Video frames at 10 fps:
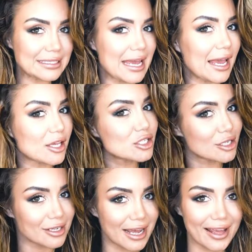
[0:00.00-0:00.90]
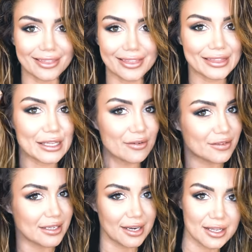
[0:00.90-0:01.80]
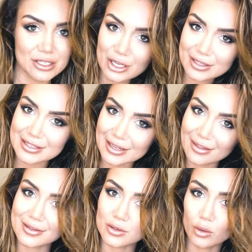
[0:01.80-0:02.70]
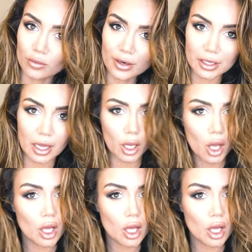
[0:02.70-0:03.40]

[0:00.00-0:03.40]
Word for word: textured and lifted. As you can see, that's already like